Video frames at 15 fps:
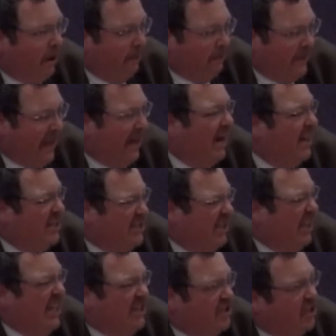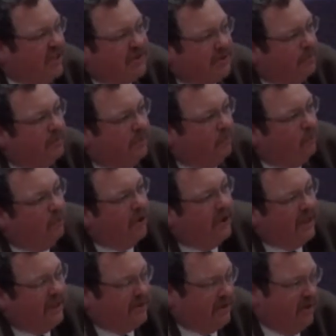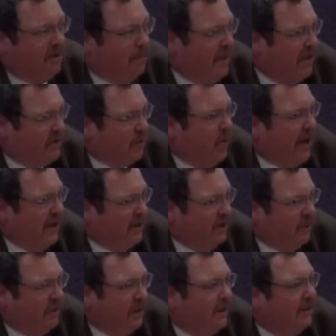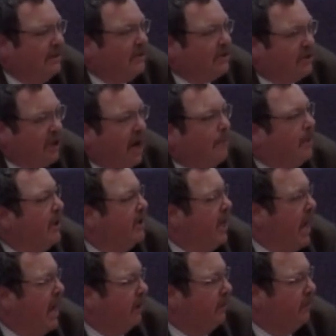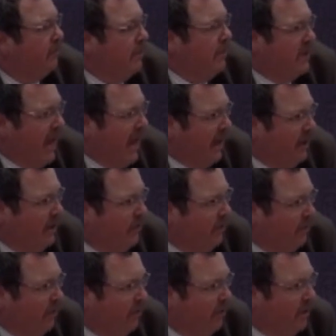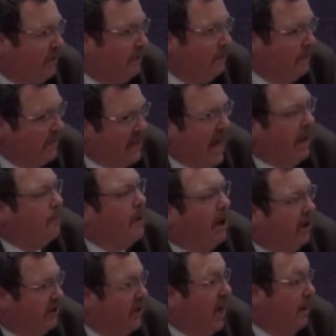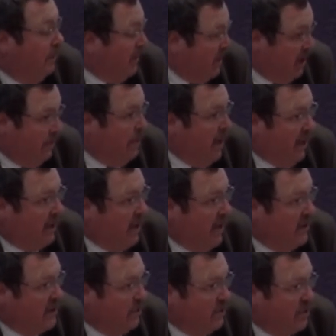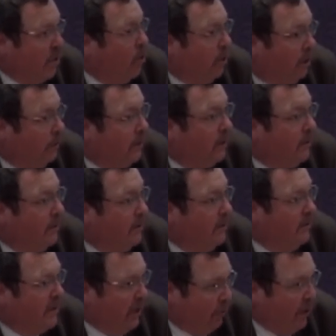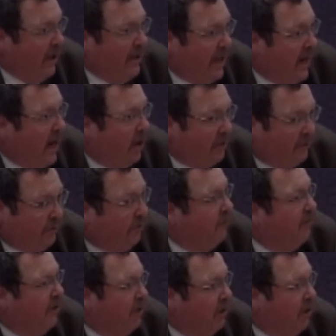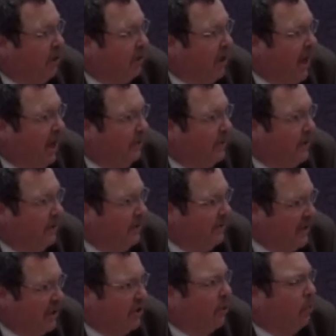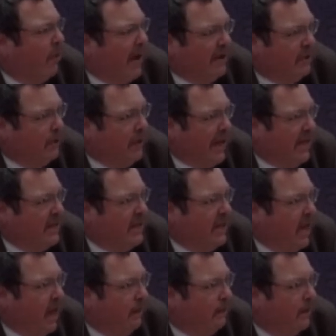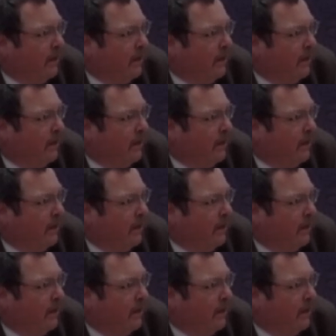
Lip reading: That isolationism really isn't the best way to stop an attacker from attacking you for that amount of time. Like in the Pettit case, it was horrible. They were in that house for a very long time. They took a ride to an ATM.